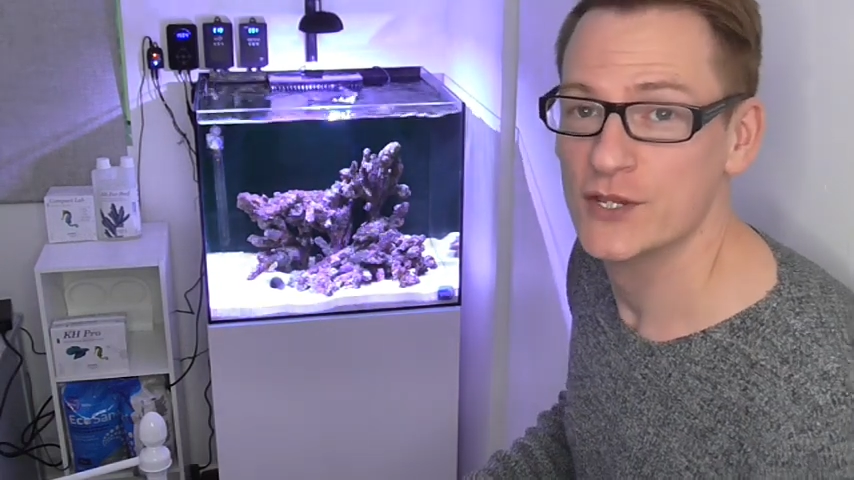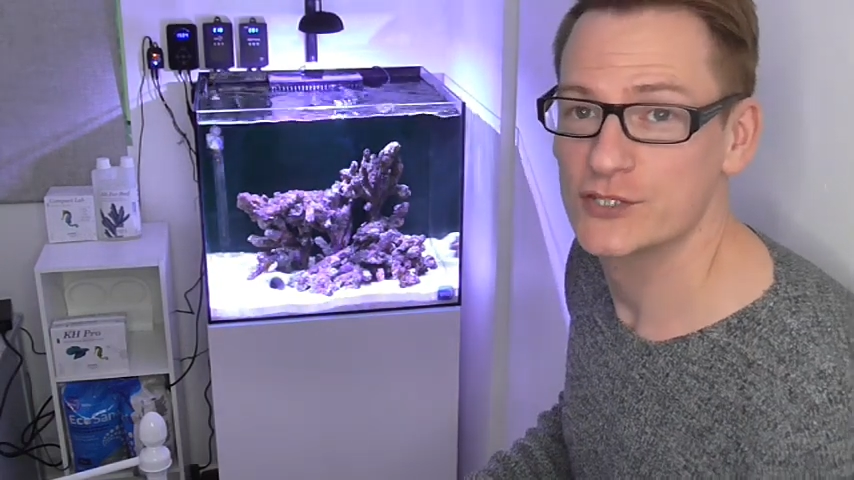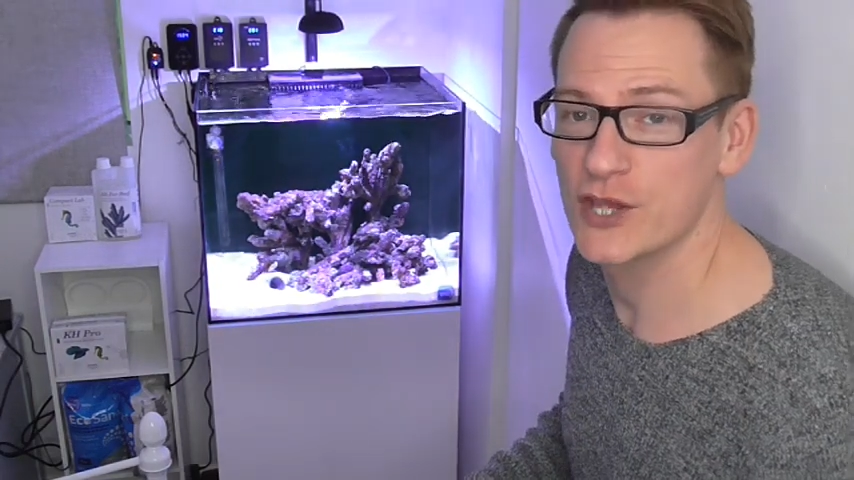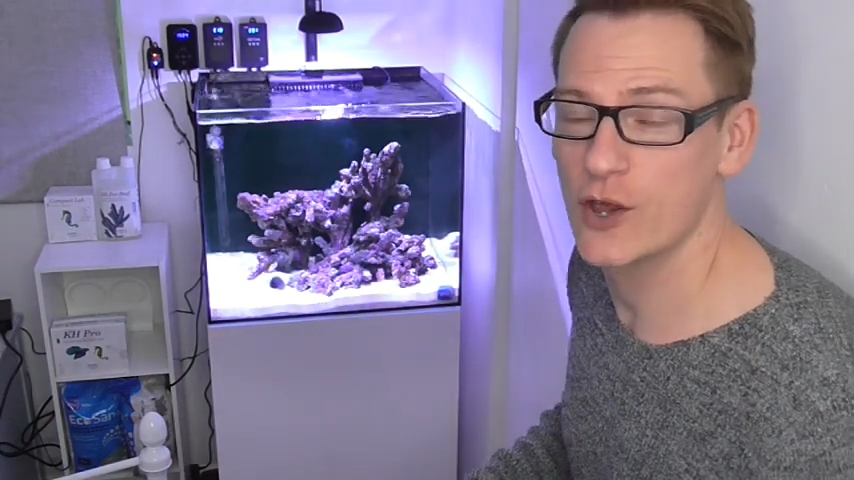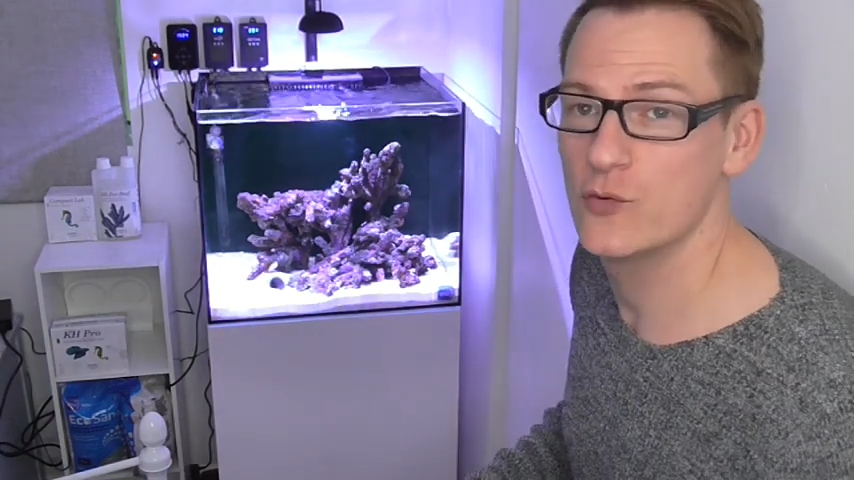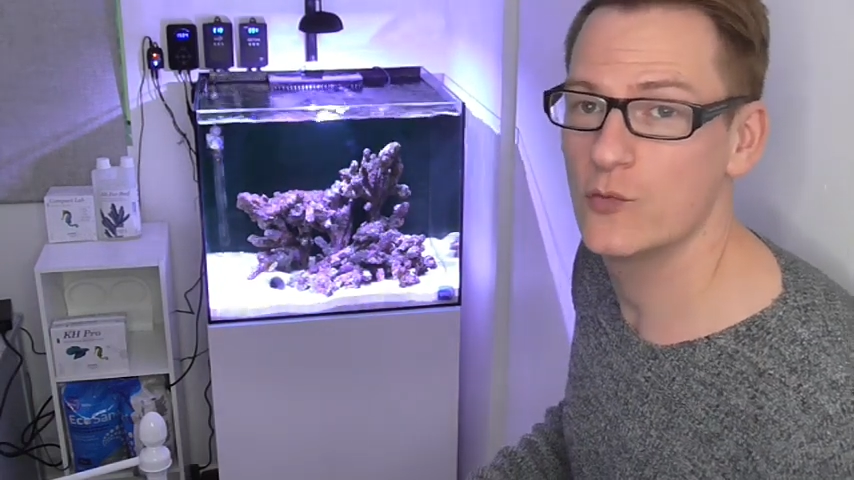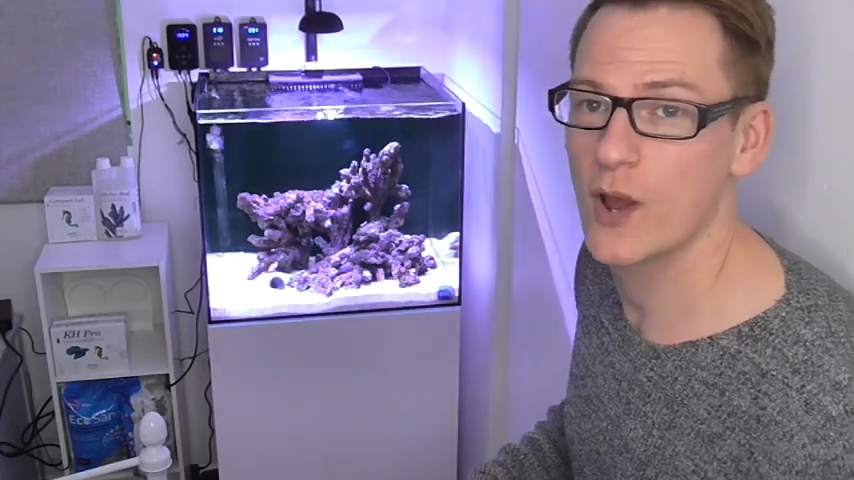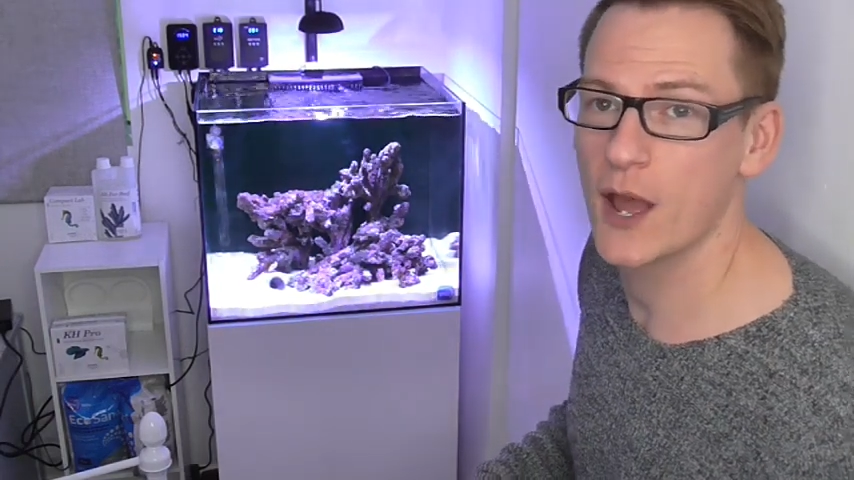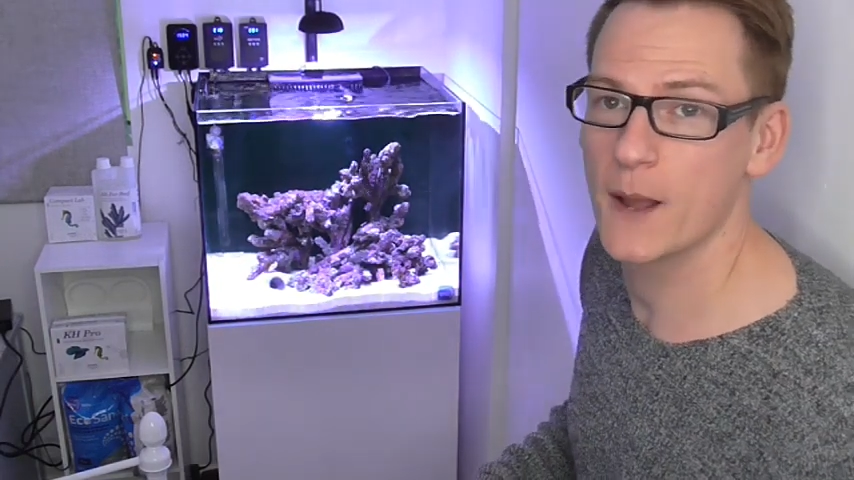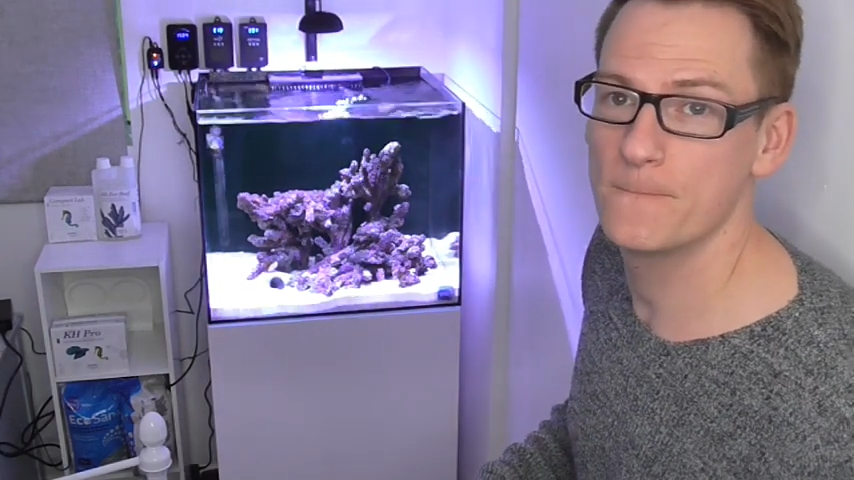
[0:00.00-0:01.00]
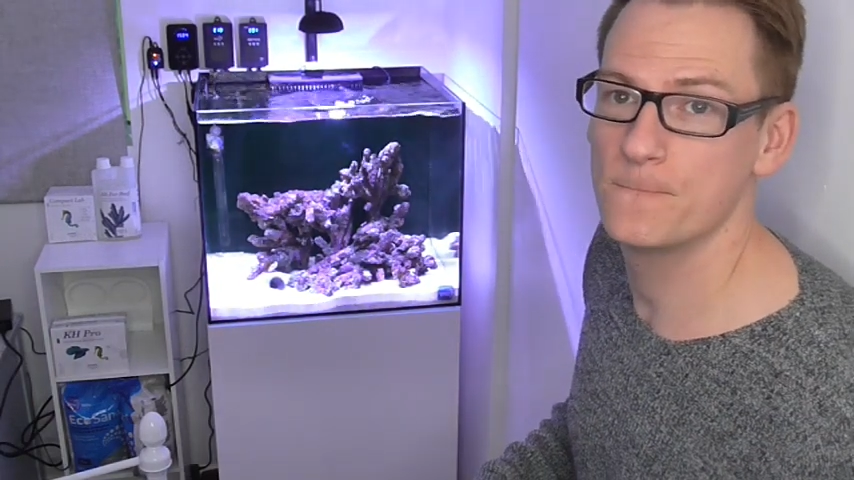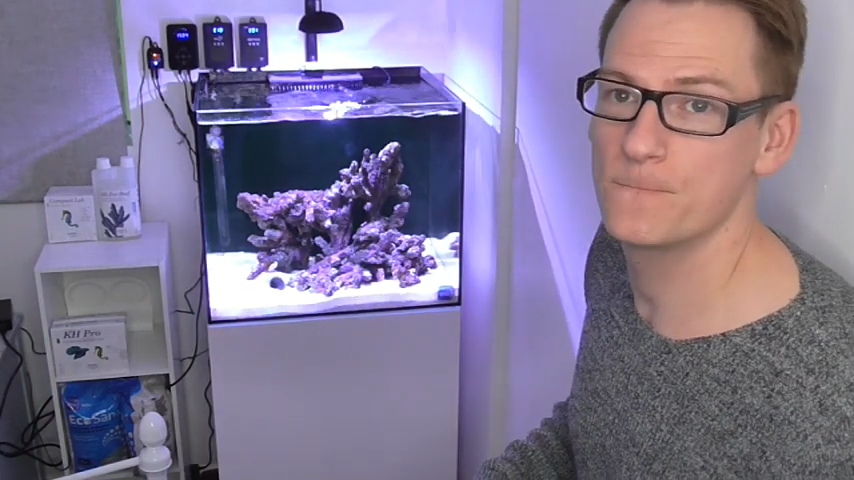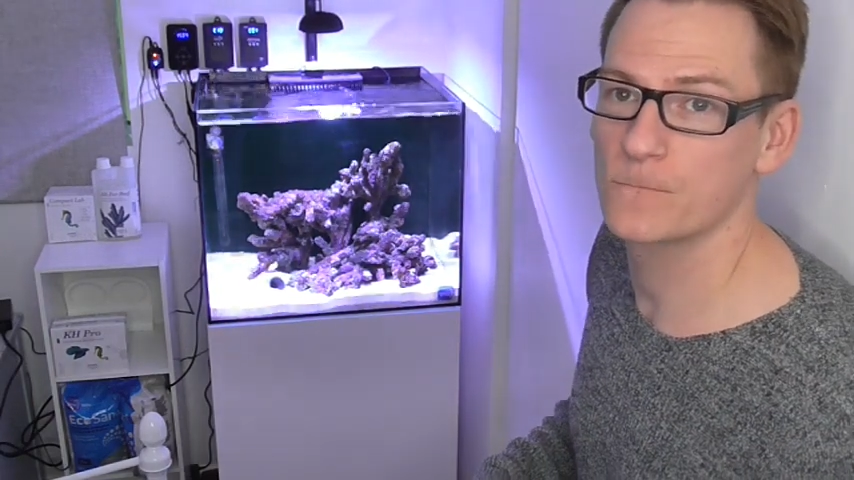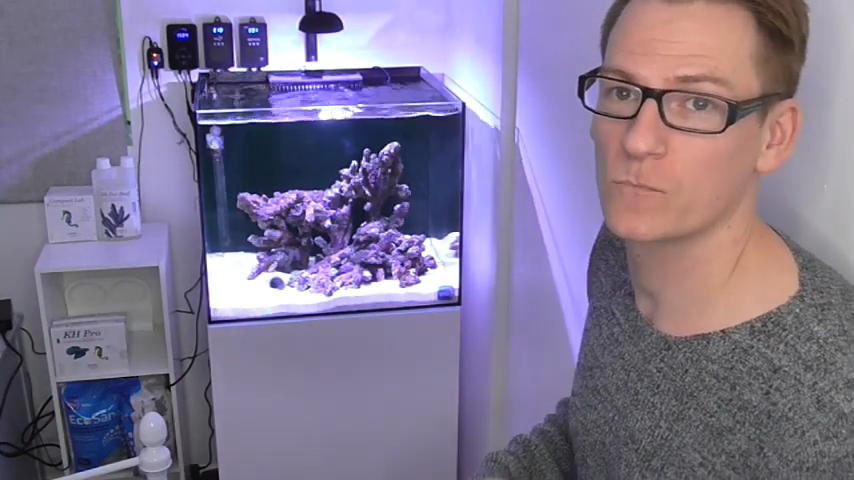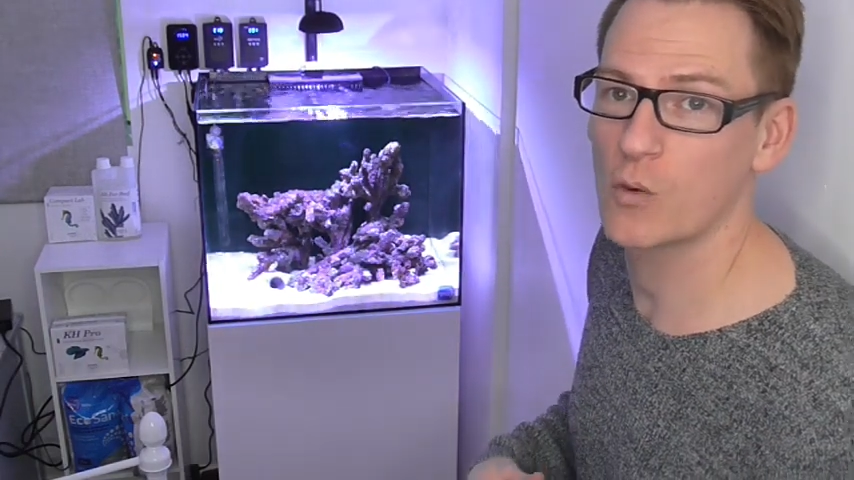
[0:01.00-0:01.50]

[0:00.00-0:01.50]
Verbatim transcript: so um,